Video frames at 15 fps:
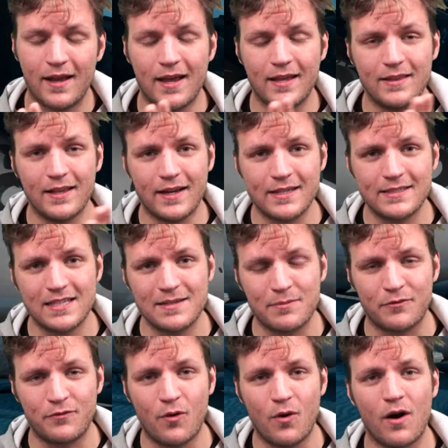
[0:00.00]
And like I said
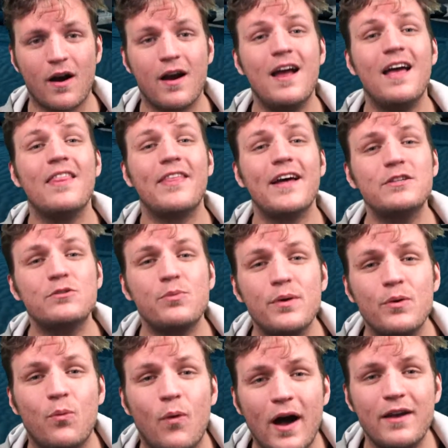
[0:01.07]
before, that's what
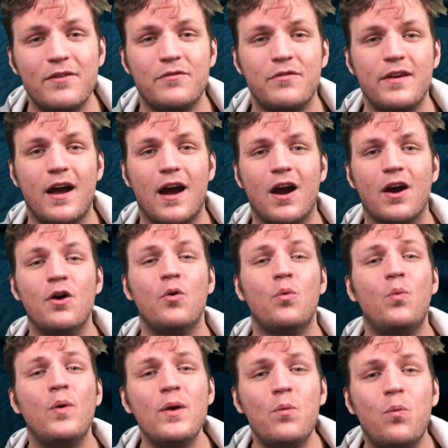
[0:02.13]
we want in VR. We